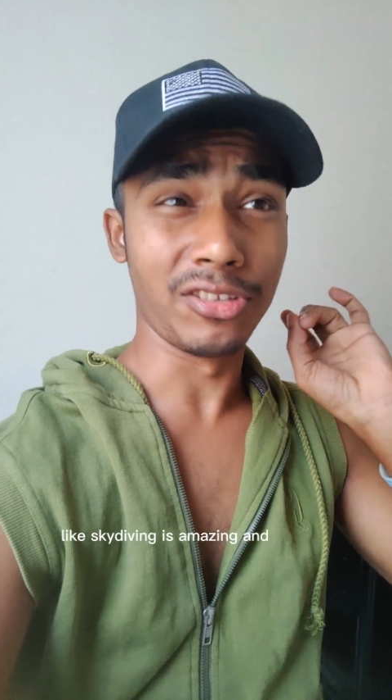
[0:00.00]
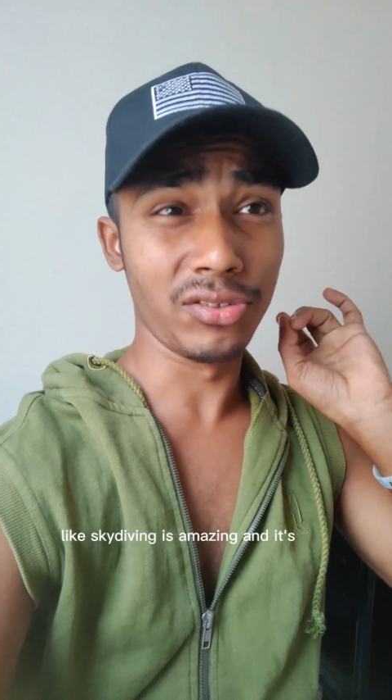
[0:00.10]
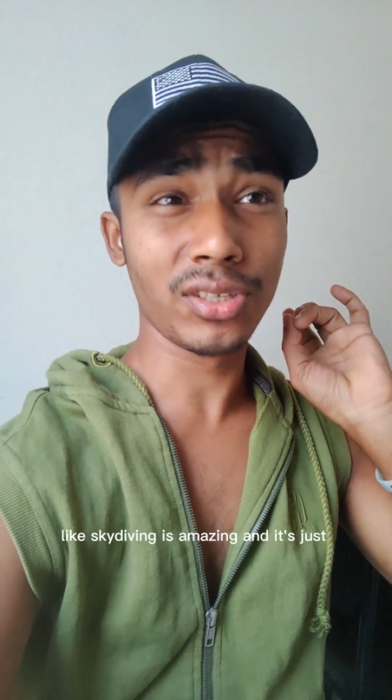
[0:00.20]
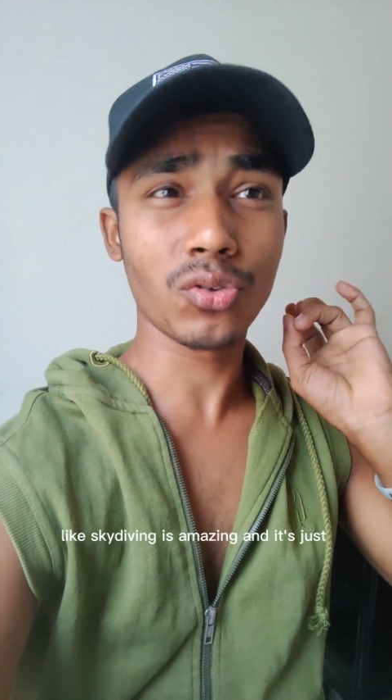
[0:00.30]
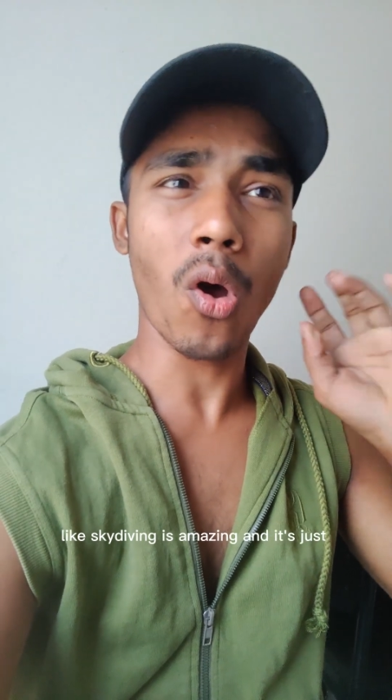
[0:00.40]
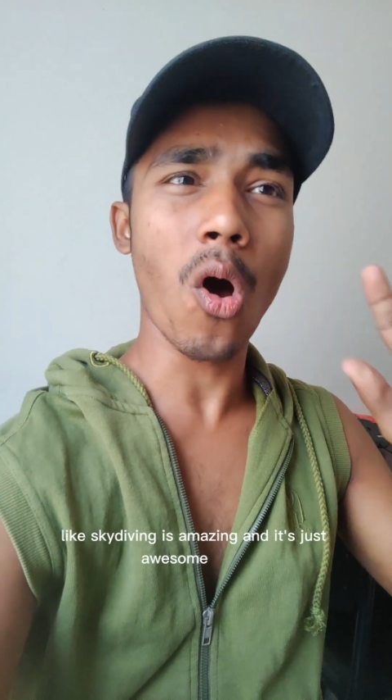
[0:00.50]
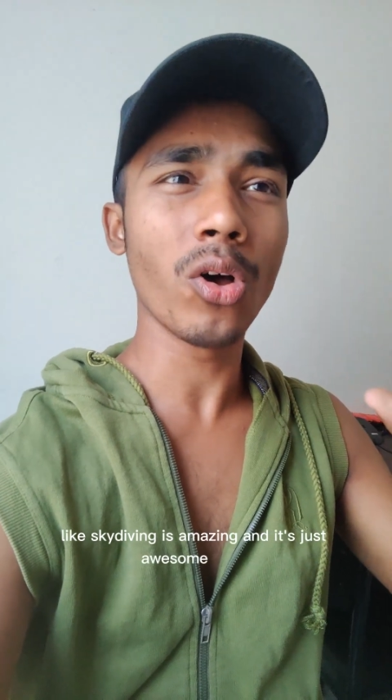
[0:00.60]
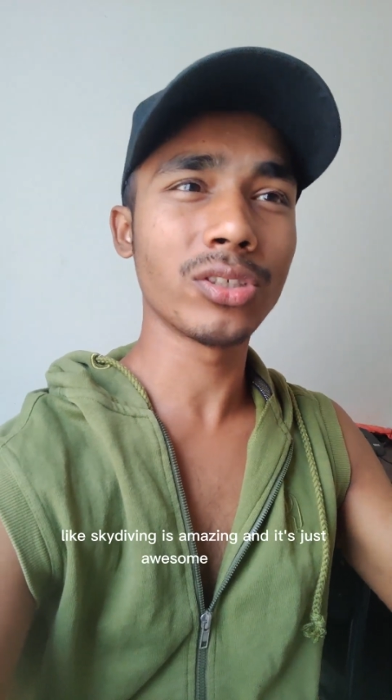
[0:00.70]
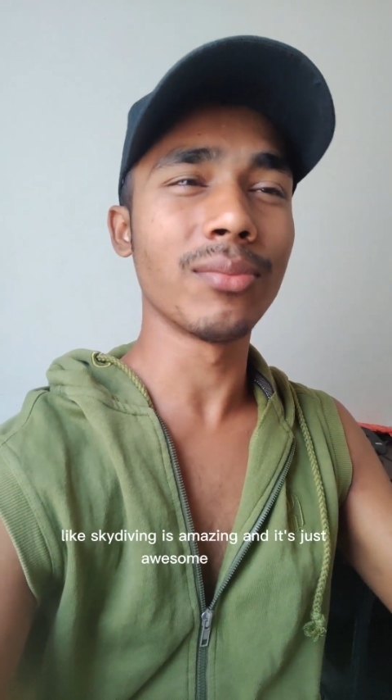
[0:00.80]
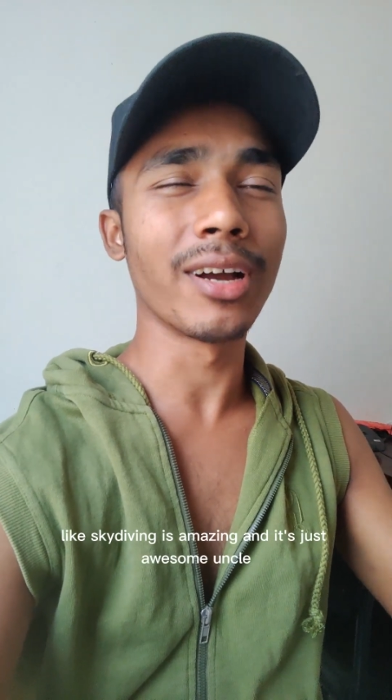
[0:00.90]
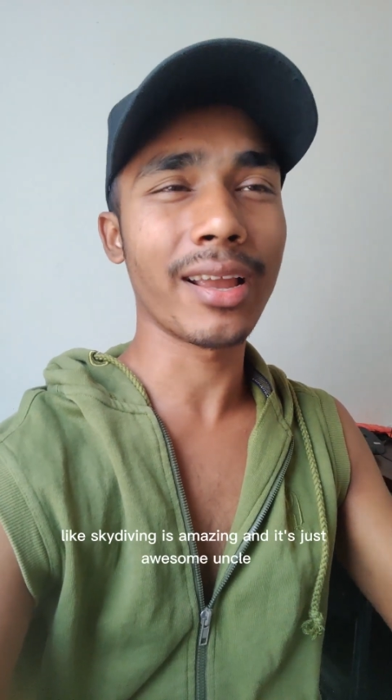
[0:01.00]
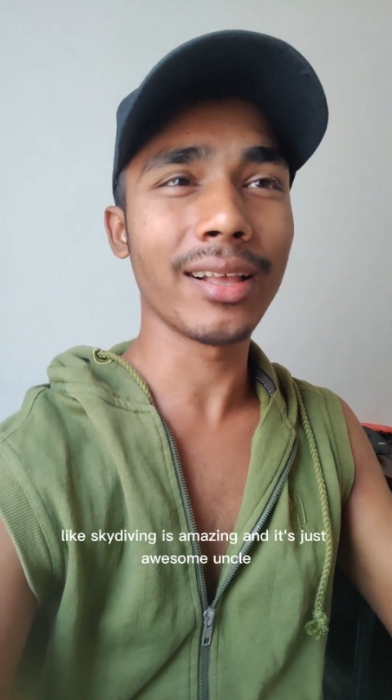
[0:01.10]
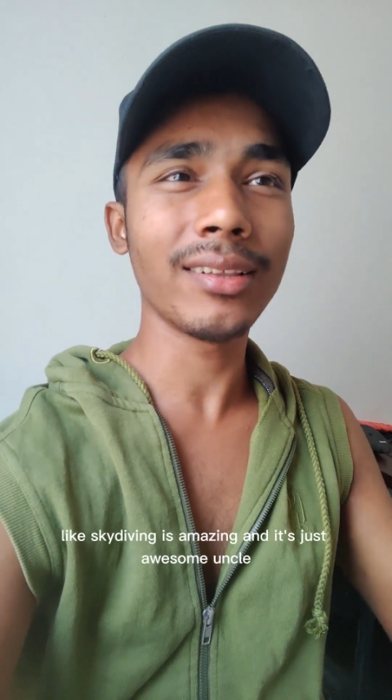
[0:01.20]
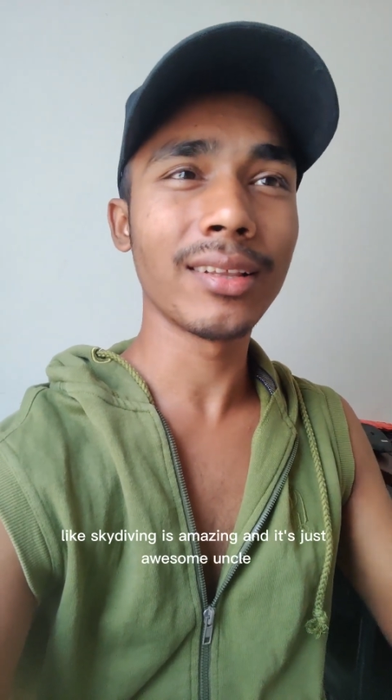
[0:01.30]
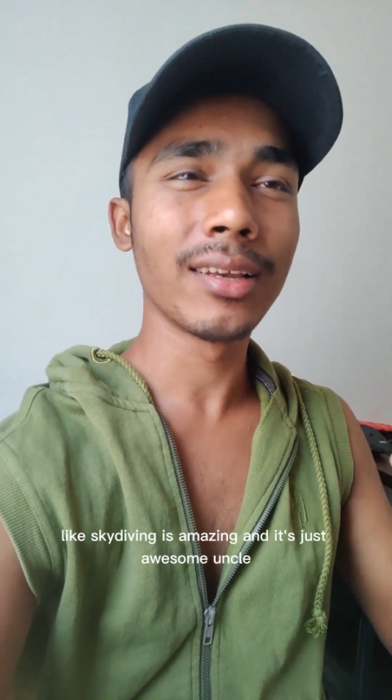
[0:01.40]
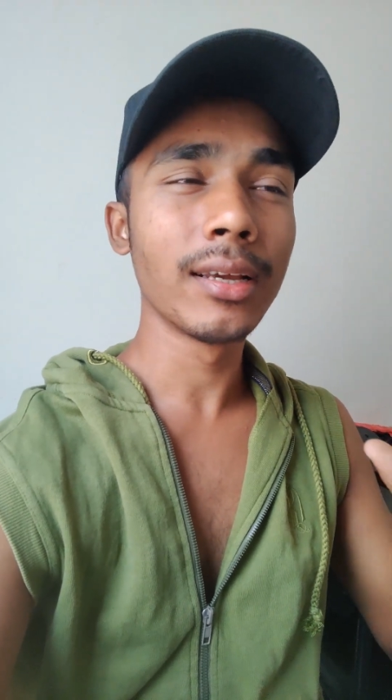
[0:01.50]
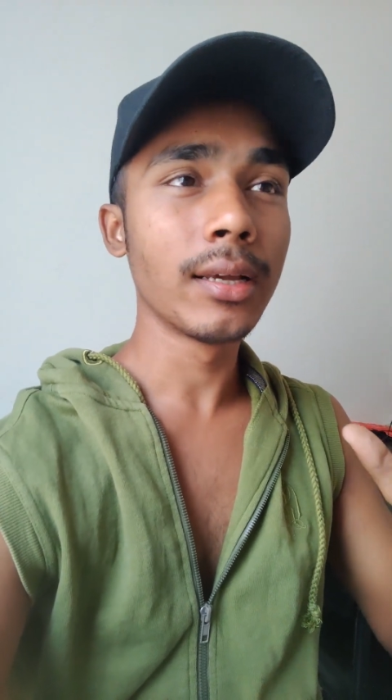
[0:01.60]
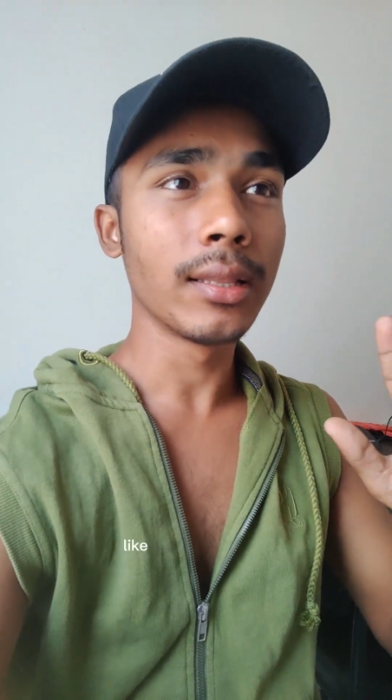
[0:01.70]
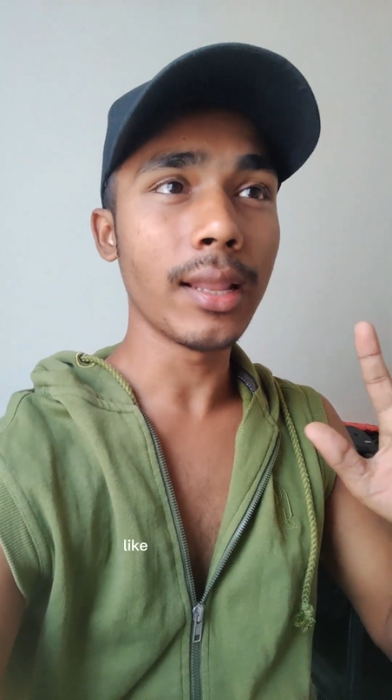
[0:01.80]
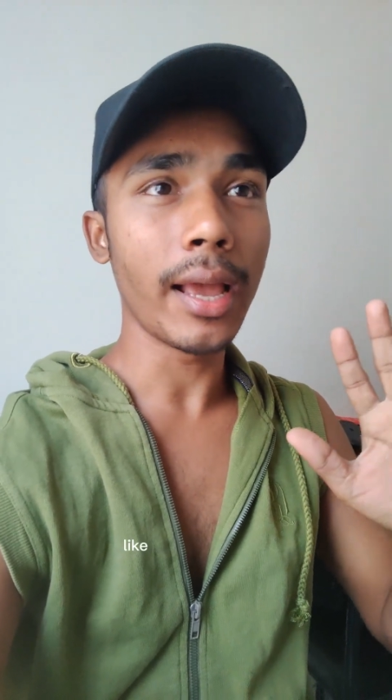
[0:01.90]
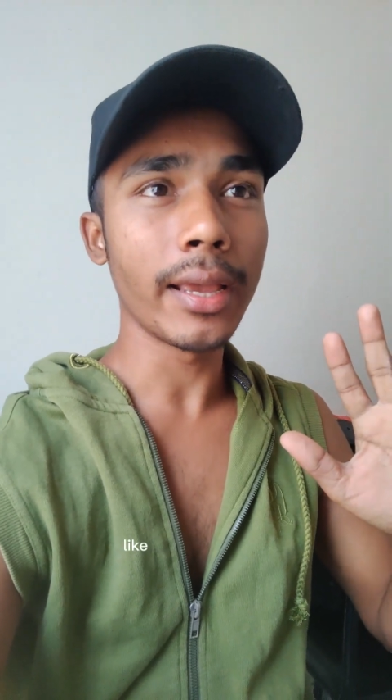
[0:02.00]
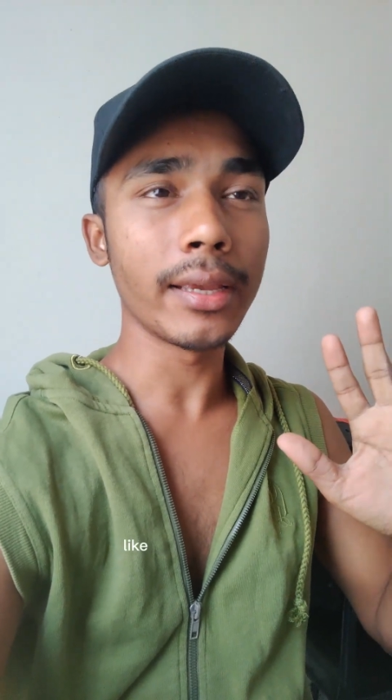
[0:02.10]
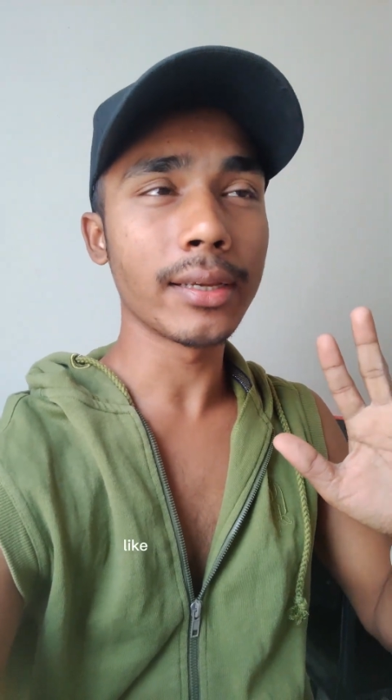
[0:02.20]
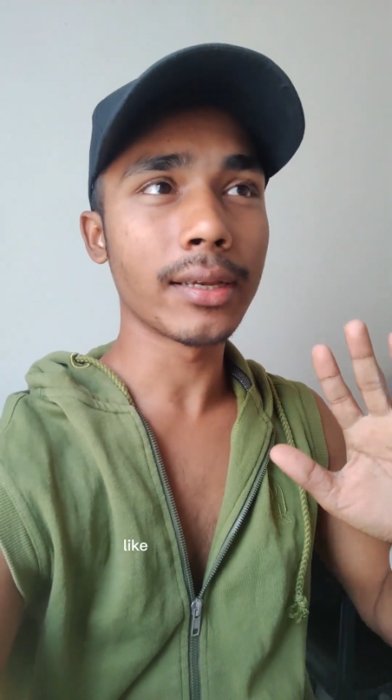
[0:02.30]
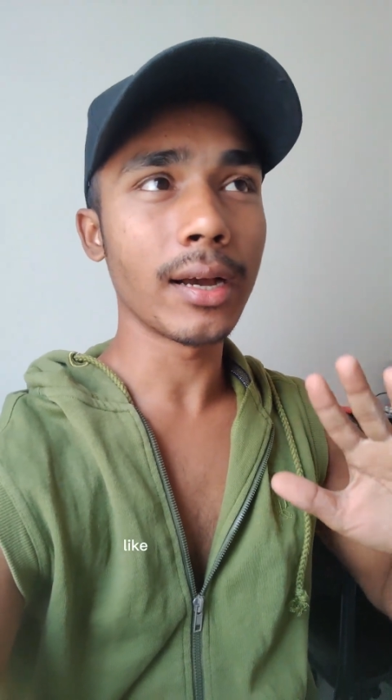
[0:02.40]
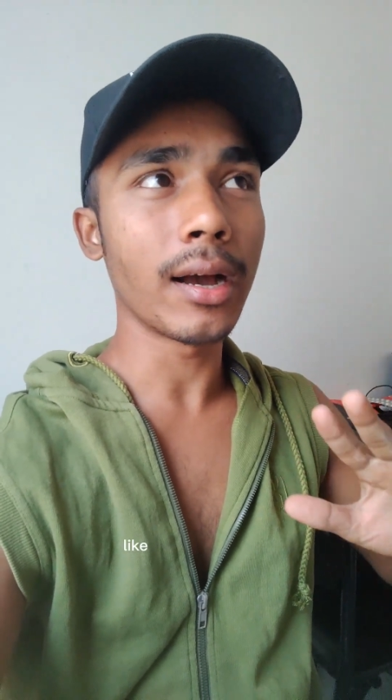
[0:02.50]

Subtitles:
it's just awesome, uncle. Like,